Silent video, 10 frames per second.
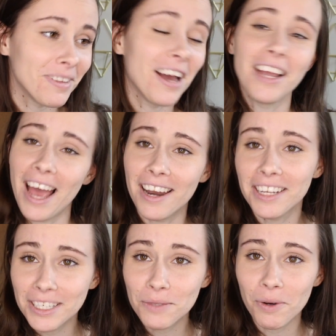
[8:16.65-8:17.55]
Again,
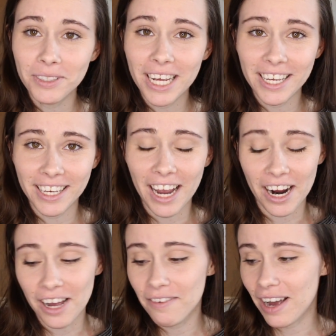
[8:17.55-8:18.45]
he's well taken
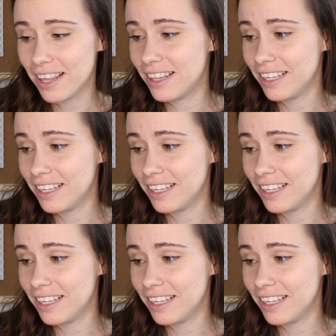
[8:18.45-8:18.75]
care of.